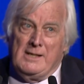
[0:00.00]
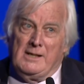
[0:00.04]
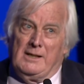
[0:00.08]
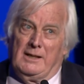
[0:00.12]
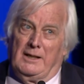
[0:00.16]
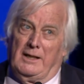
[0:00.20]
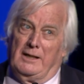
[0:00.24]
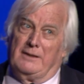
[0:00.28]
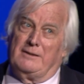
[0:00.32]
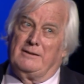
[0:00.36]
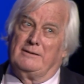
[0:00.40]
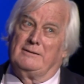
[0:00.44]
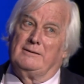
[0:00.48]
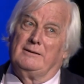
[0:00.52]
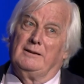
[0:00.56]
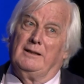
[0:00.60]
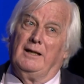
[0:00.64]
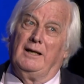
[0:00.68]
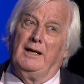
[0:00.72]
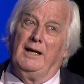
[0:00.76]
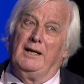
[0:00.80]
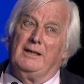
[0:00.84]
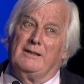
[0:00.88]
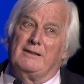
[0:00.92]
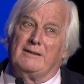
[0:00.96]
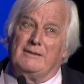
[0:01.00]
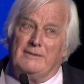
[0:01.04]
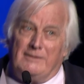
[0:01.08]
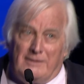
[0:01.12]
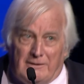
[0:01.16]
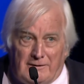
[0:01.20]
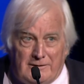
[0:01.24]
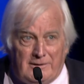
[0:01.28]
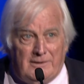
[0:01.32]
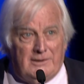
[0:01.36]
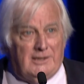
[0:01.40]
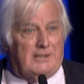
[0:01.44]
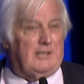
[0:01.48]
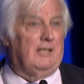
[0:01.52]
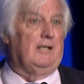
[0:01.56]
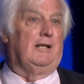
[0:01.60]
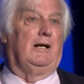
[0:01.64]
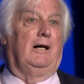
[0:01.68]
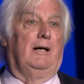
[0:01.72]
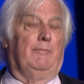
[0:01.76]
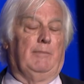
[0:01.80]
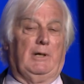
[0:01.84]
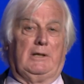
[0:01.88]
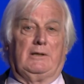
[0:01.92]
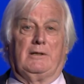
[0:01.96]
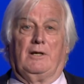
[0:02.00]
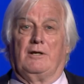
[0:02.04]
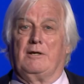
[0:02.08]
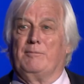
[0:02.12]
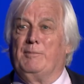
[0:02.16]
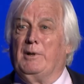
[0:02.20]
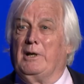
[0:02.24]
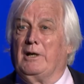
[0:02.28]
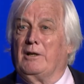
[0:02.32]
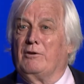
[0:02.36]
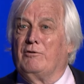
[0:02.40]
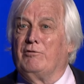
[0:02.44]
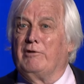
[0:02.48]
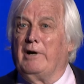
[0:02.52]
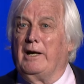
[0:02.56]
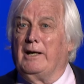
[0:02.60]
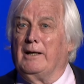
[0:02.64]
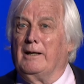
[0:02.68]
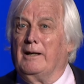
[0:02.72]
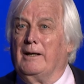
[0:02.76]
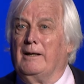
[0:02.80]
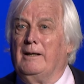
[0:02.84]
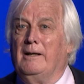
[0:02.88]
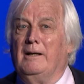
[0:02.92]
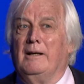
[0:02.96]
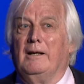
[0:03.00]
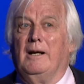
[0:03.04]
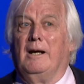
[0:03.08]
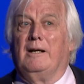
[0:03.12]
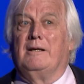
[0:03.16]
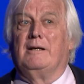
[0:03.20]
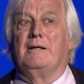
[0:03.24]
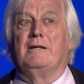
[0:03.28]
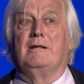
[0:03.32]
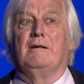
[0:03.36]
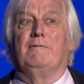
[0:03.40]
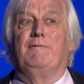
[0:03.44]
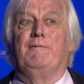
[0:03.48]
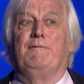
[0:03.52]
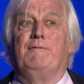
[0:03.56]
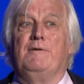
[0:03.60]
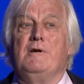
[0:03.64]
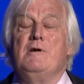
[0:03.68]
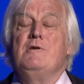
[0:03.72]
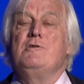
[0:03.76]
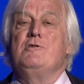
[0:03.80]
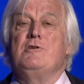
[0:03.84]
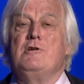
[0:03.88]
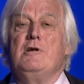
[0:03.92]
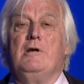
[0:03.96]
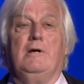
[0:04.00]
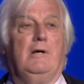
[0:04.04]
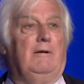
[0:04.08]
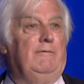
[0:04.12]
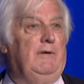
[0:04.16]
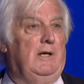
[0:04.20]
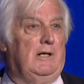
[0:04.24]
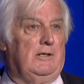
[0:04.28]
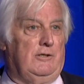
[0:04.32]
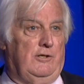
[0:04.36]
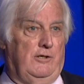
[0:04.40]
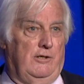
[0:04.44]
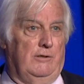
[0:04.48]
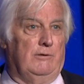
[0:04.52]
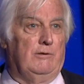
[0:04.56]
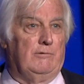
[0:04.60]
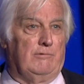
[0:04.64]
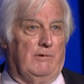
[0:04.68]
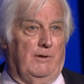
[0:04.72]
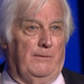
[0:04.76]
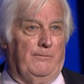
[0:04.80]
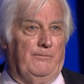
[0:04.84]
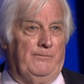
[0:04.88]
It's not the climate that's being threatened, it's the future of our children.